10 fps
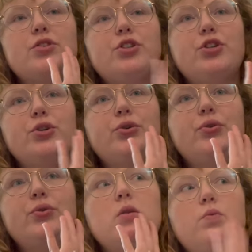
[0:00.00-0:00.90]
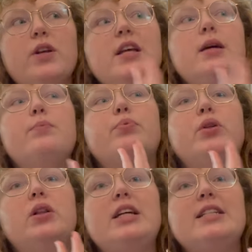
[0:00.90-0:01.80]
to really
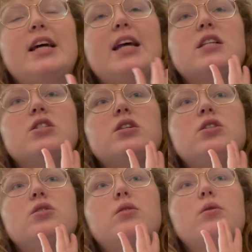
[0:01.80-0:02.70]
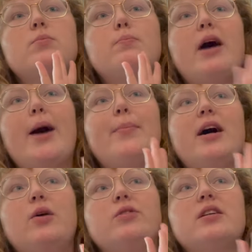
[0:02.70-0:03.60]
complete and map
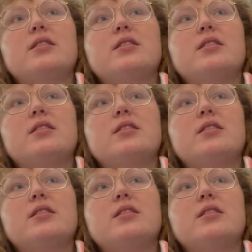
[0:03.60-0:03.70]
out this